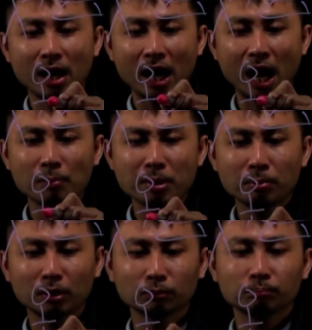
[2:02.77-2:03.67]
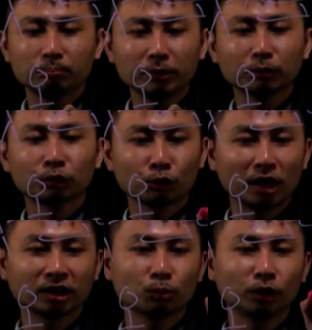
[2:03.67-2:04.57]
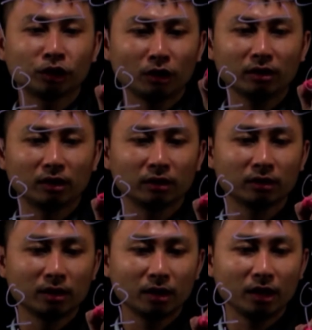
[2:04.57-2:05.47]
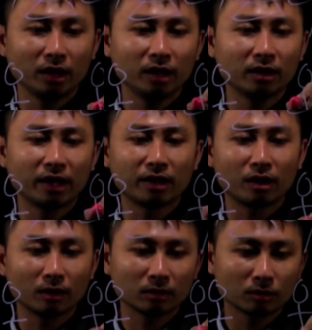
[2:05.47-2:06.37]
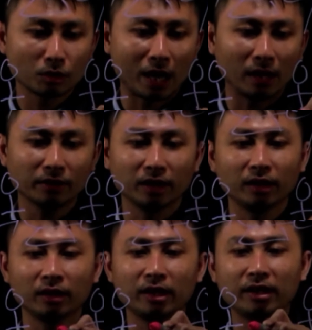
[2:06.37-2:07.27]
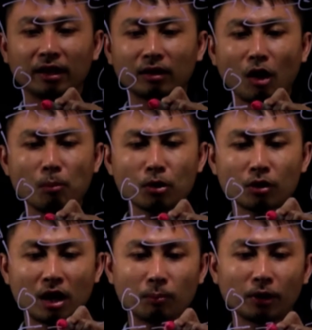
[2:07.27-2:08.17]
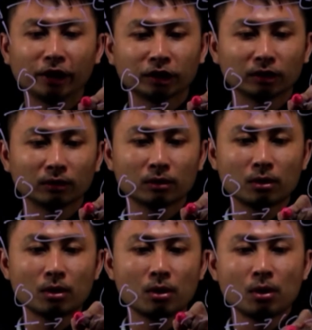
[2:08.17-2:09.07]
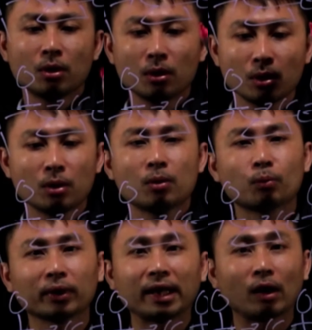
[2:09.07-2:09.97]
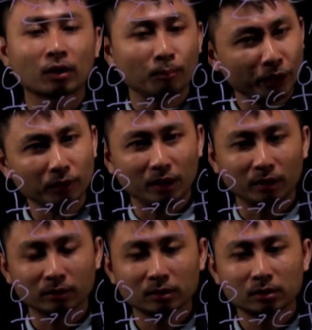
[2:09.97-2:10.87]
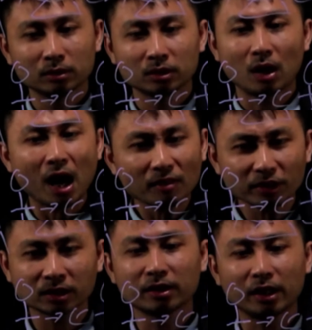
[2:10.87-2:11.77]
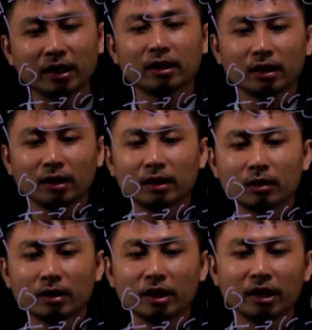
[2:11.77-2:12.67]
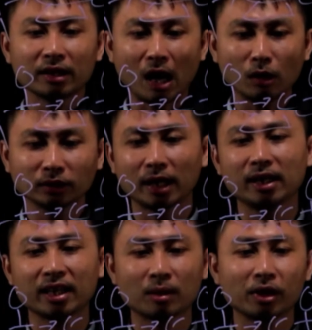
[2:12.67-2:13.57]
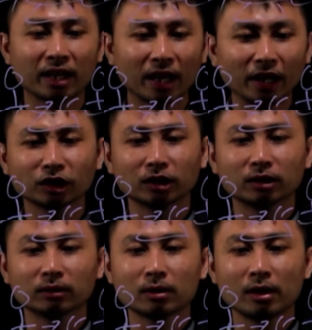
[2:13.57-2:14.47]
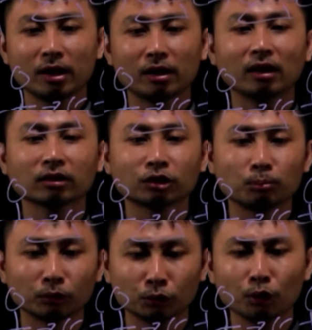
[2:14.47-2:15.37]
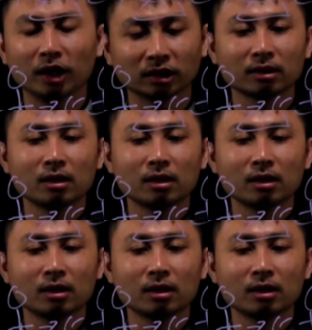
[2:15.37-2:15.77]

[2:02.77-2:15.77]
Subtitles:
how people build trust with each other in their reality, in their normal collaboration without computer. So obviously in our daily communication, in order to build trust,